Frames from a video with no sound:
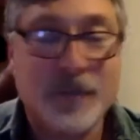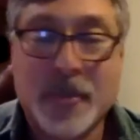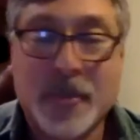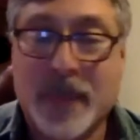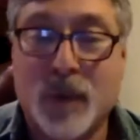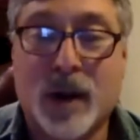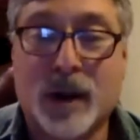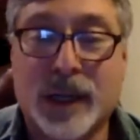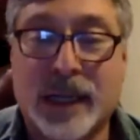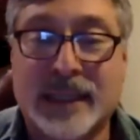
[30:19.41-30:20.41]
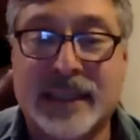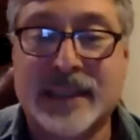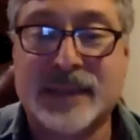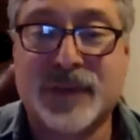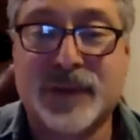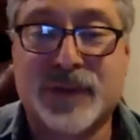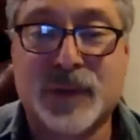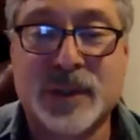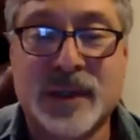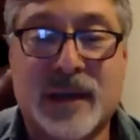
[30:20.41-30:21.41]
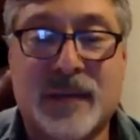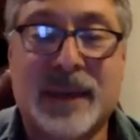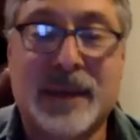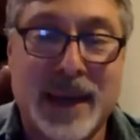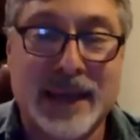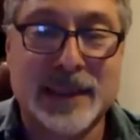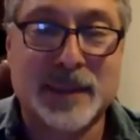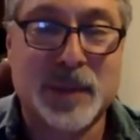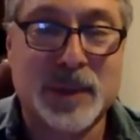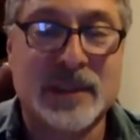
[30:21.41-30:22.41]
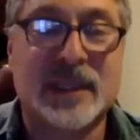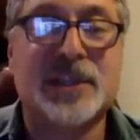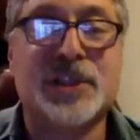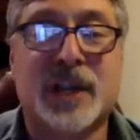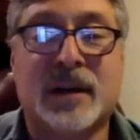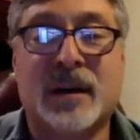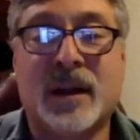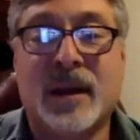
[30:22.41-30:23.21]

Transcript: If you are looking at this for the first time, get back to the person that shared